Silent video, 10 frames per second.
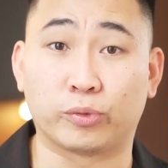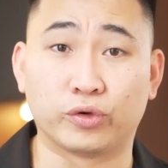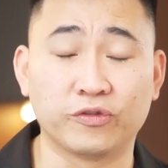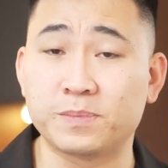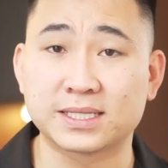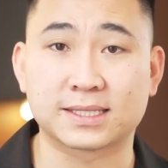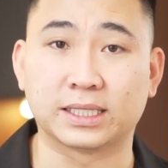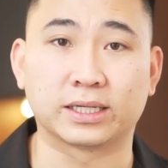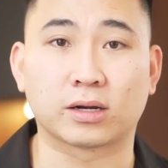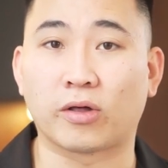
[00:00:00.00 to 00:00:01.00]
you've been
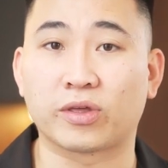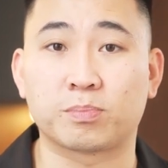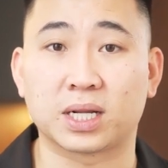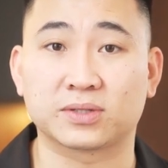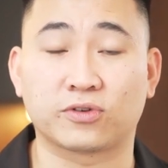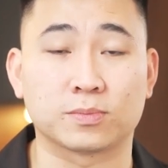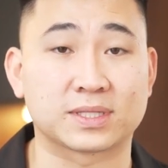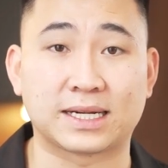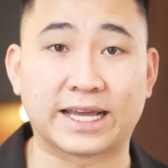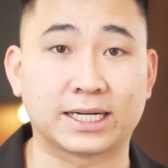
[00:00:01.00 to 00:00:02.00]
seeing on the
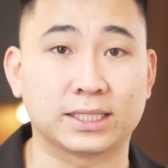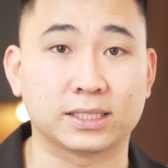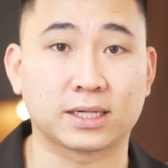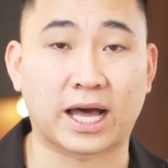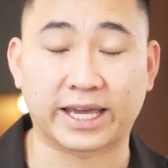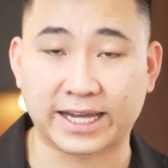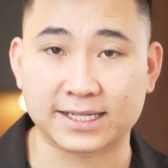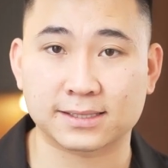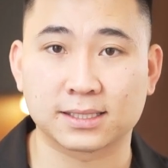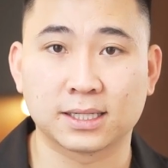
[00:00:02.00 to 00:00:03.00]
platforms lately, I
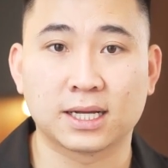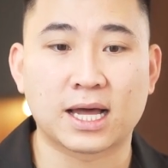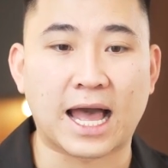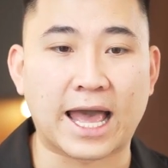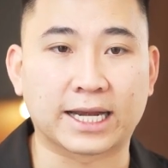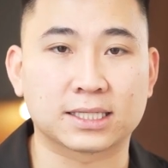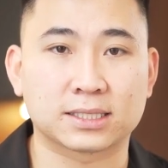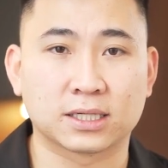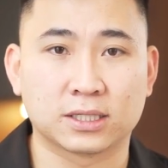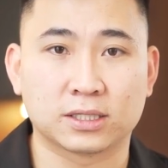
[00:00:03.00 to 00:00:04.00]
guess. And
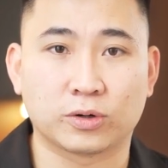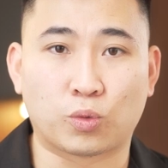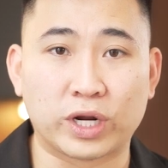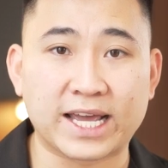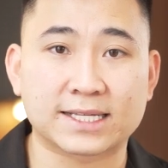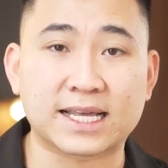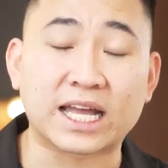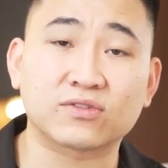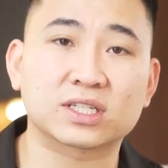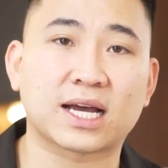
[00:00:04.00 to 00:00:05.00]
we as
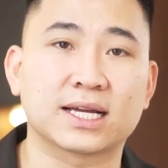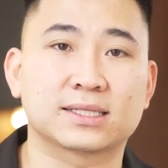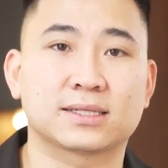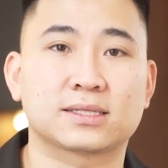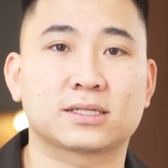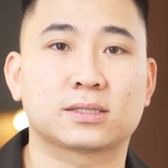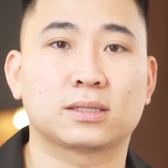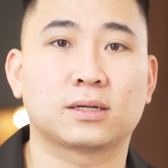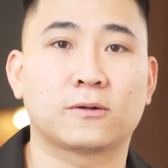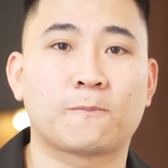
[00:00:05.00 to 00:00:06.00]
advertisers
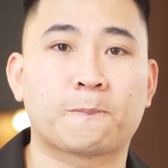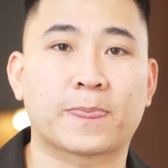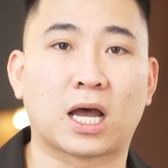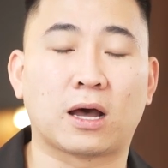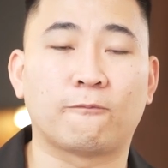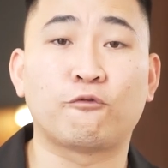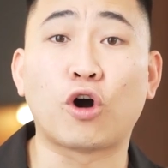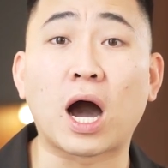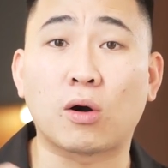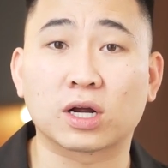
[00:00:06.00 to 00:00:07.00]

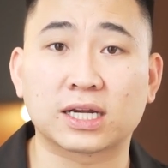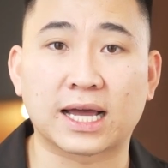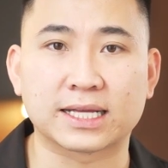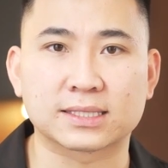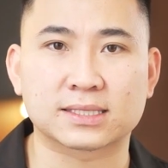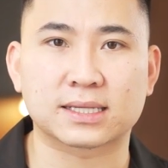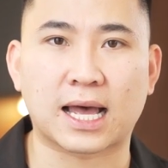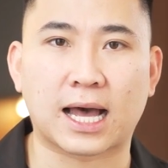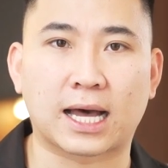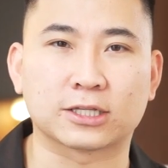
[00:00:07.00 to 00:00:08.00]
for our clients
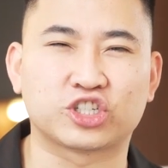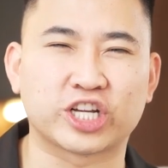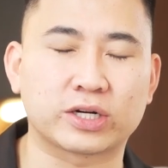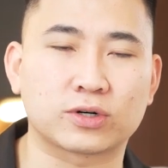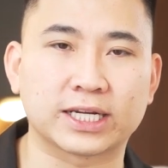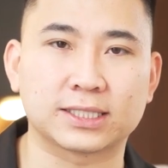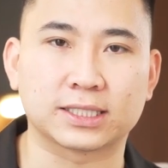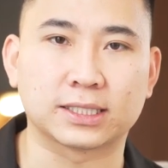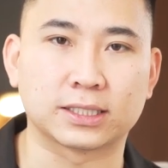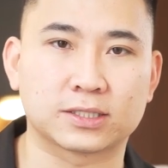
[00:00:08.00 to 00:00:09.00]
are
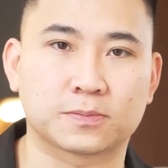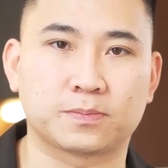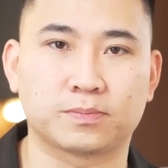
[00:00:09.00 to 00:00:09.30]
generating it